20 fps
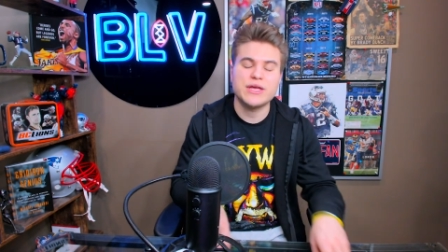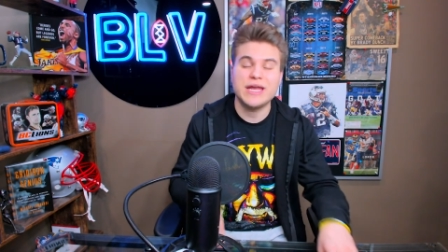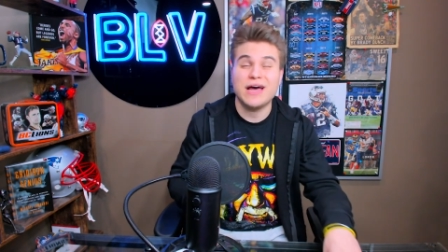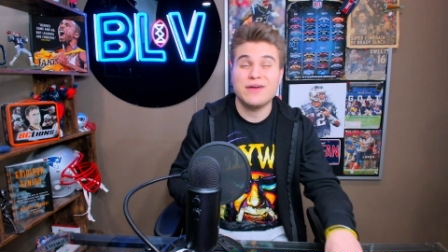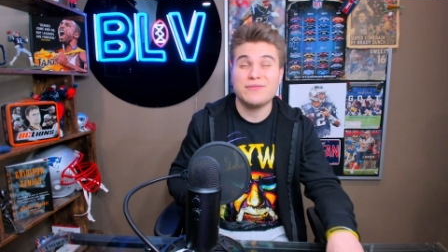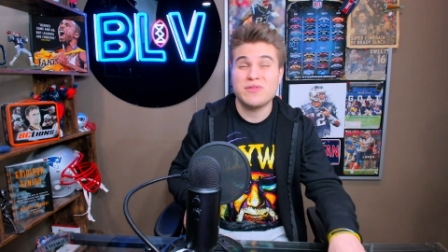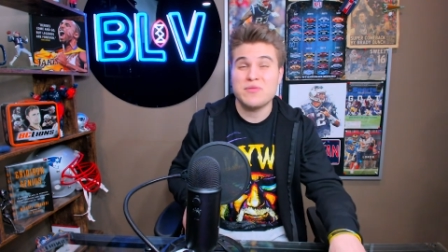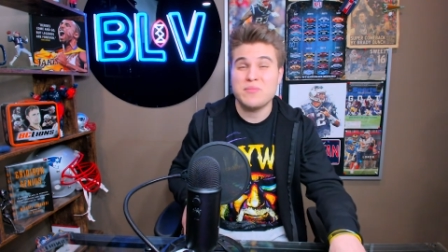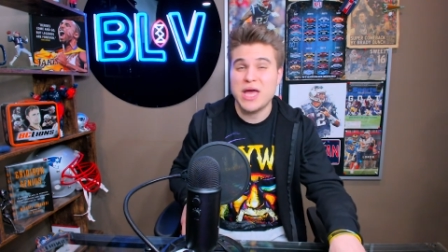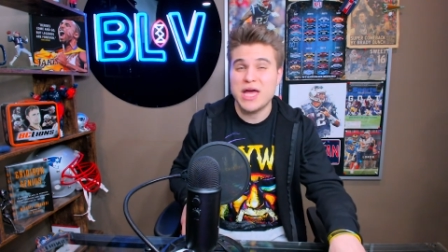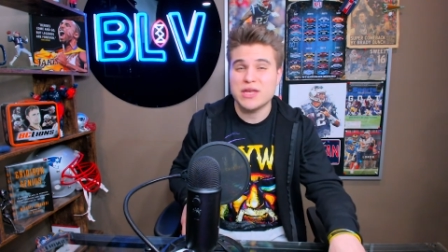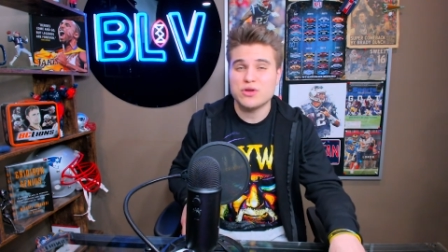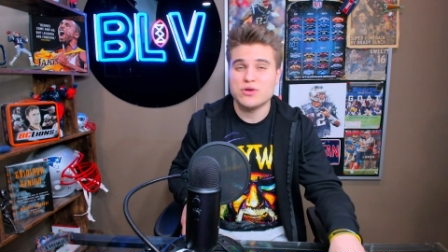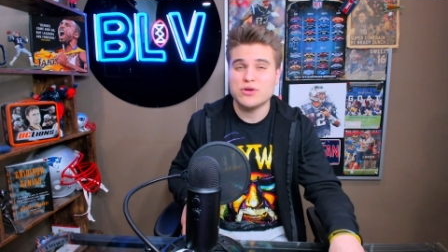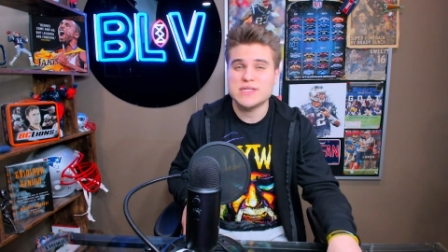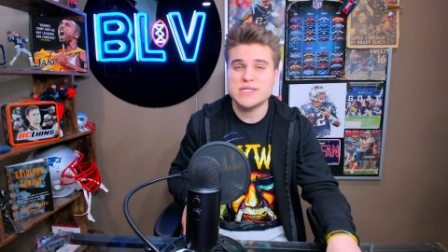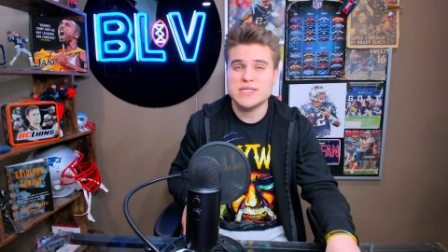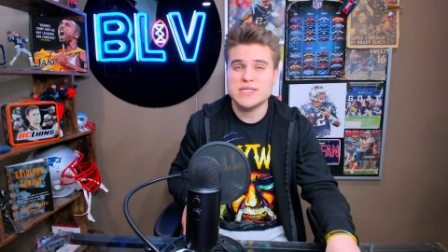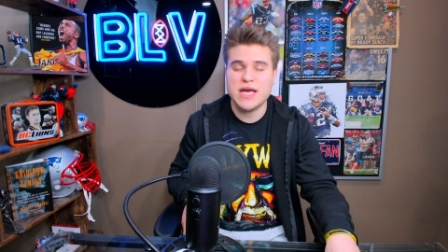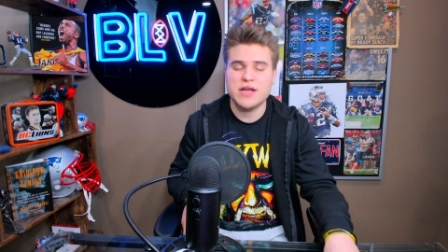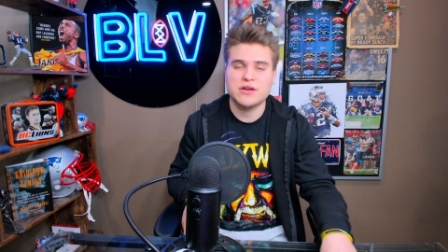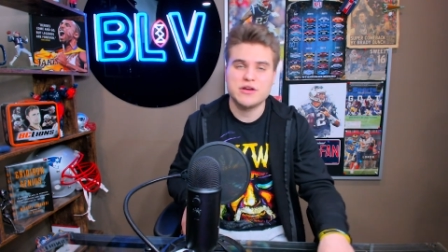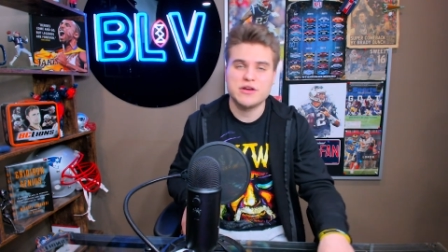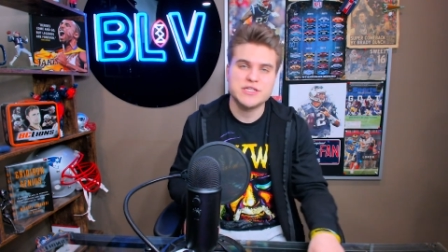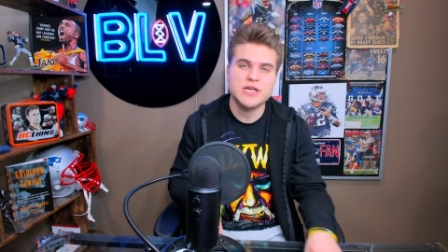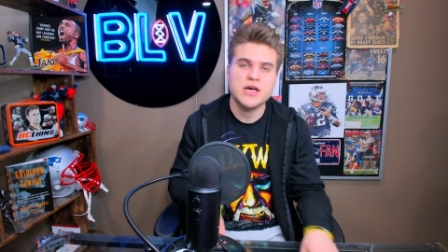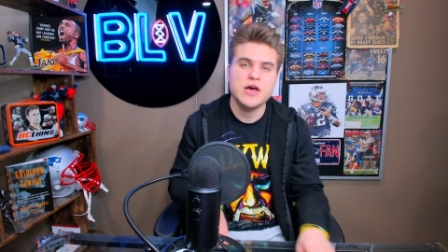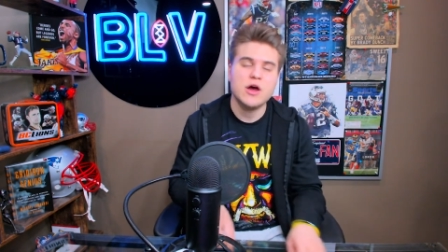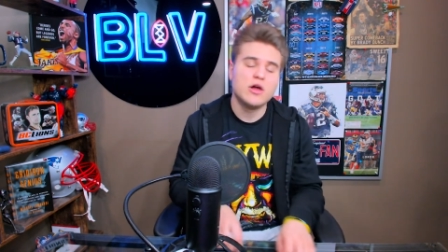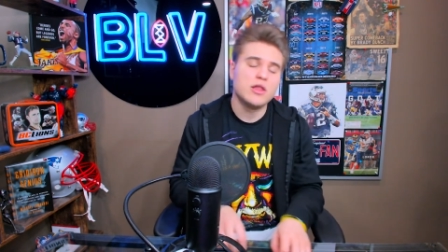have Emmanuel
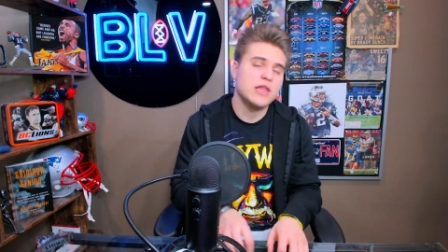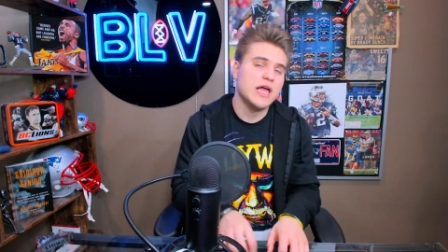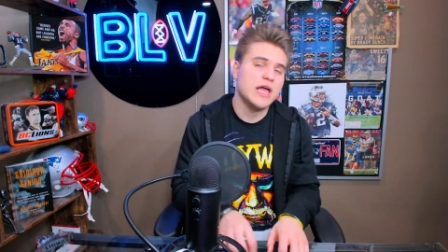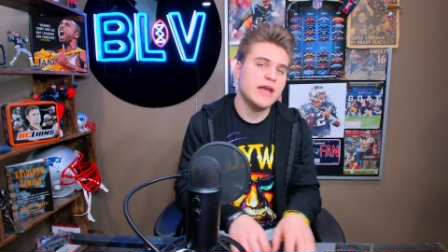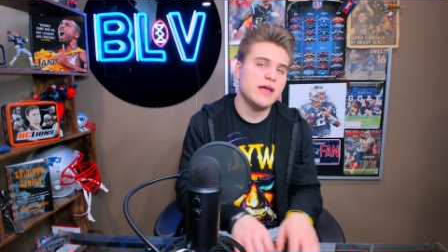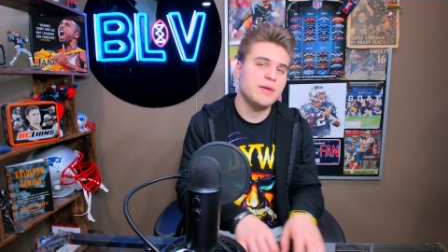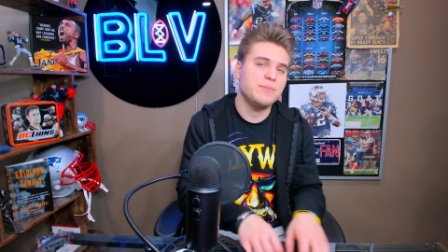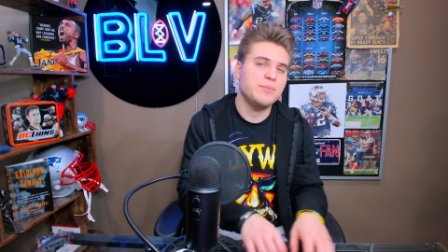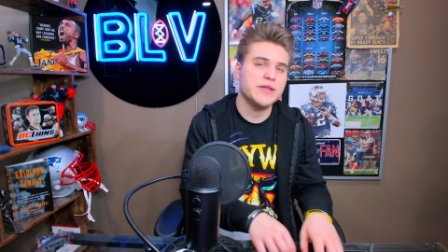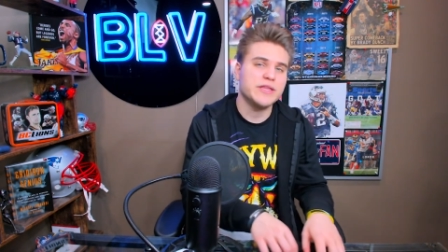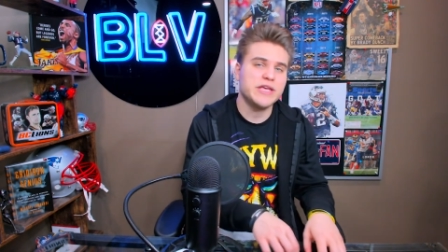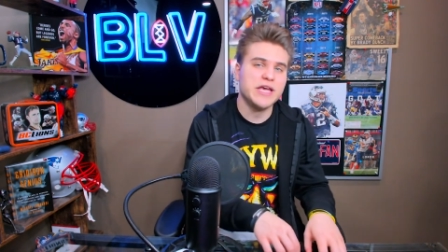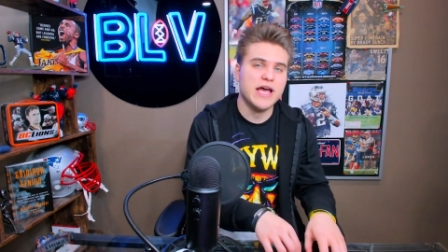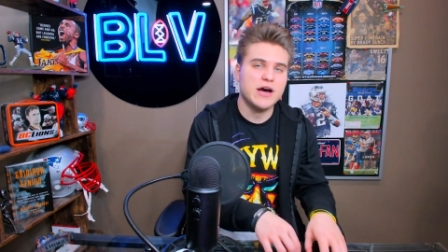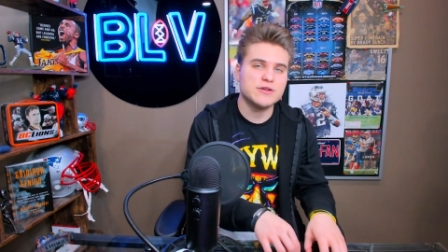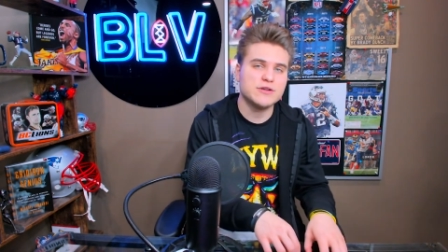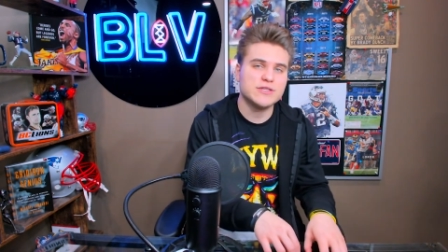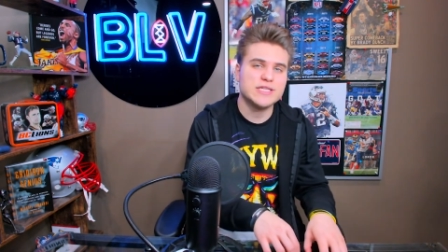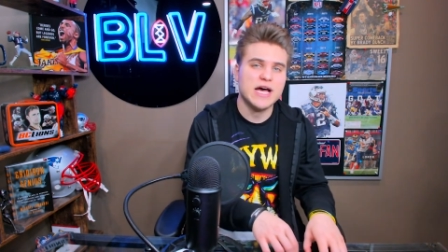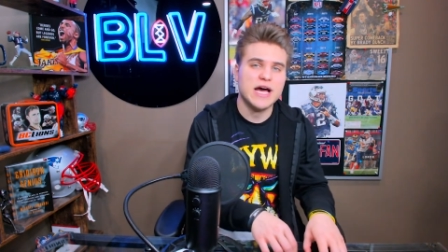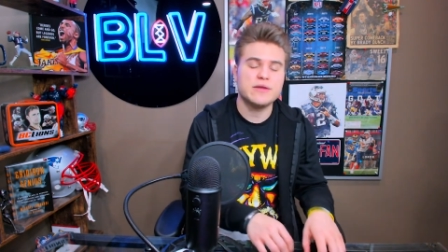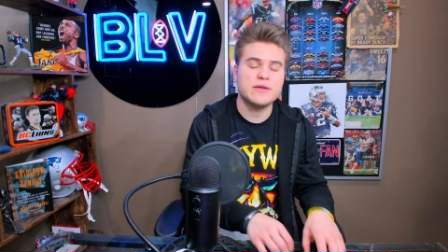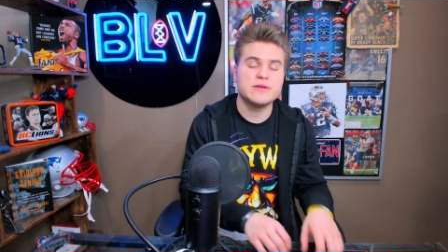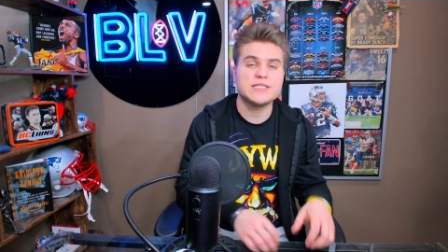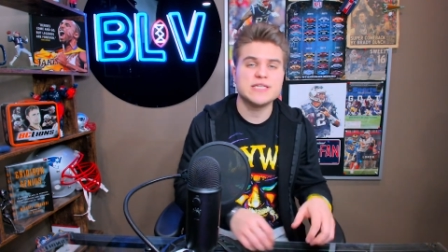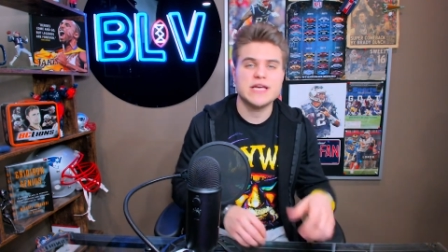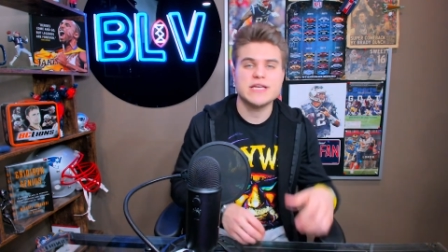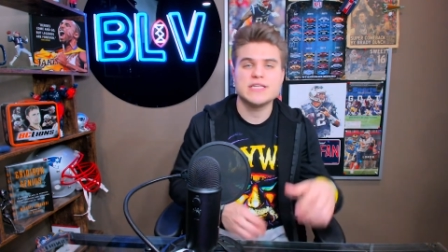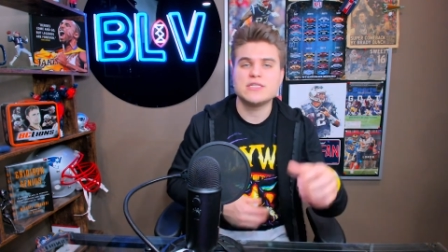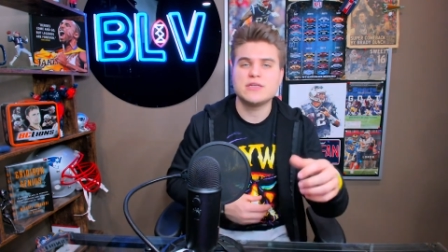Sanders line up on the outside,
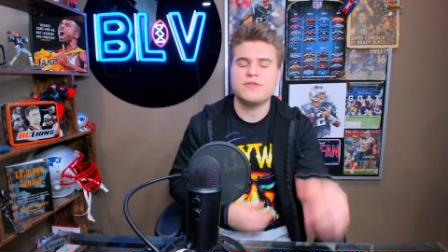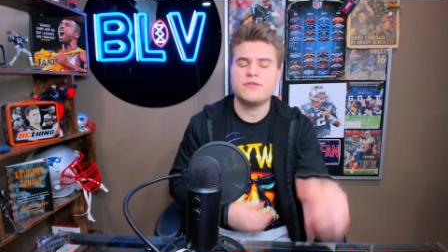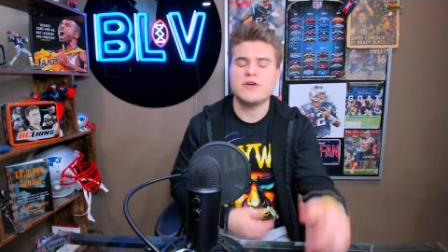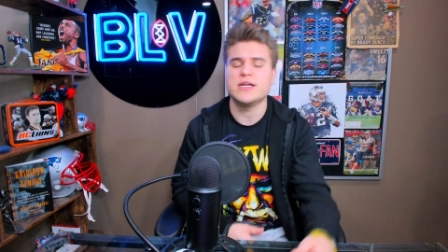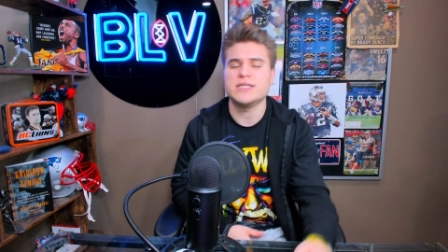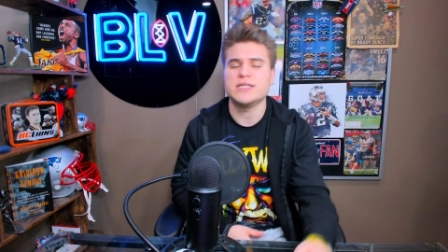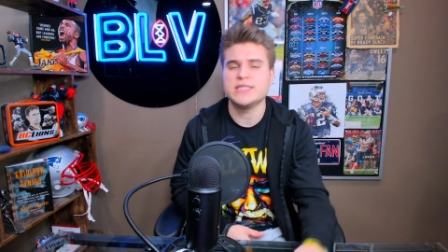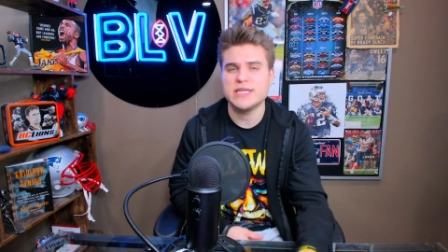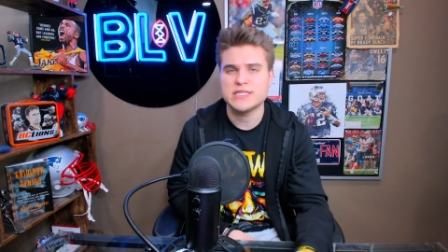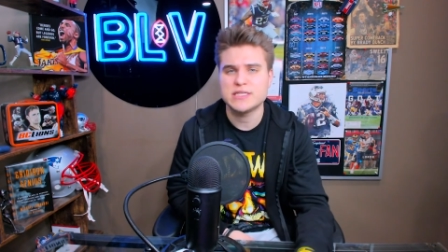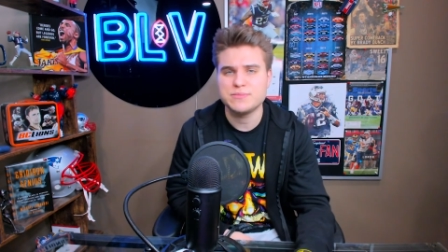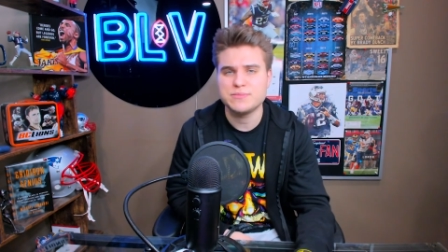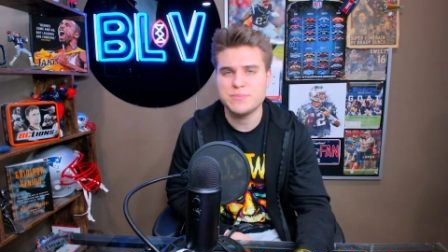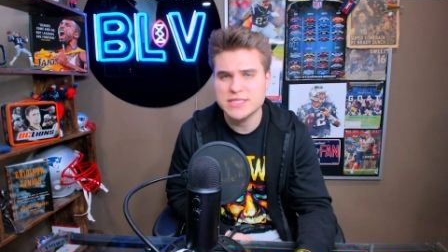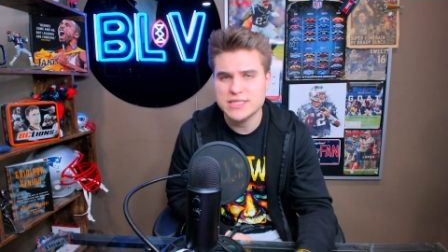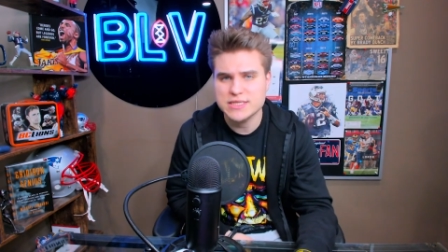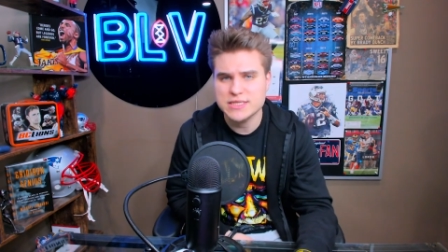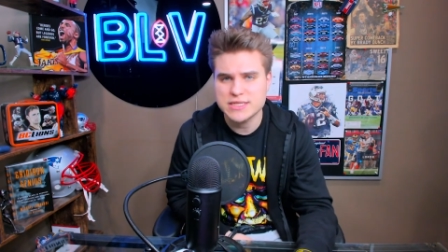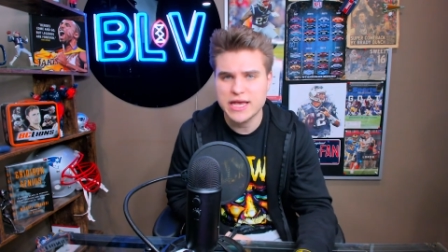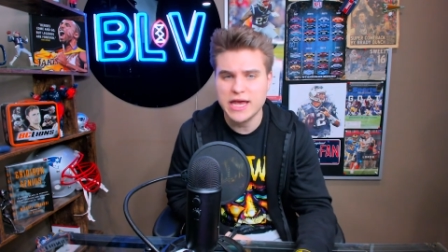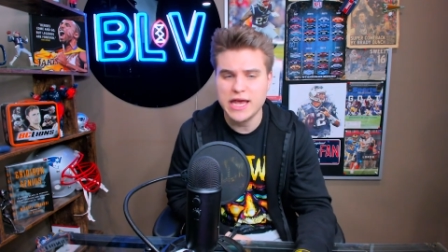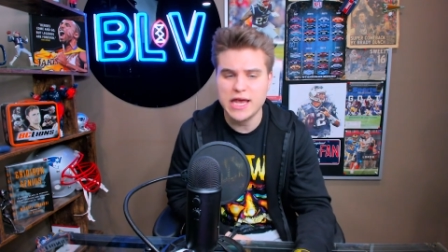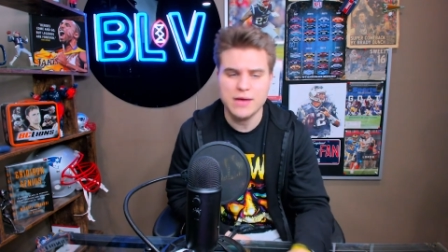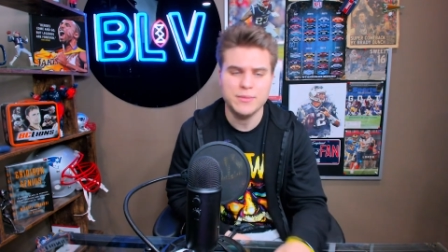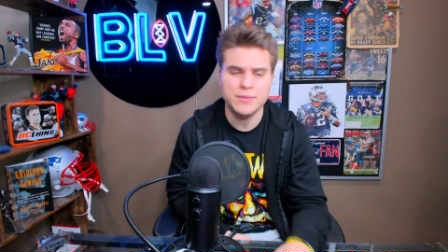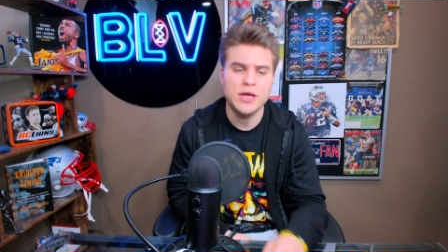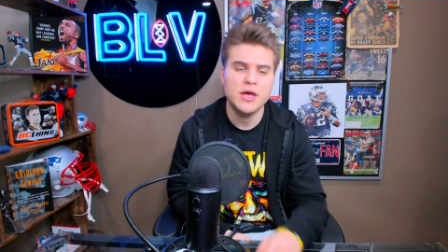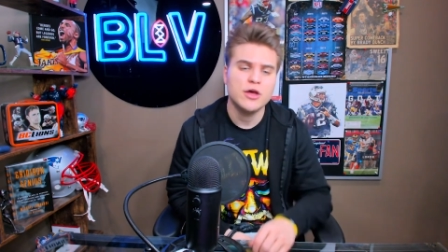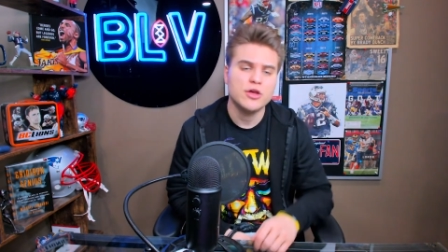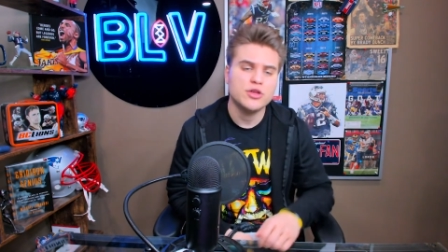say Stefon Diggs misses a game.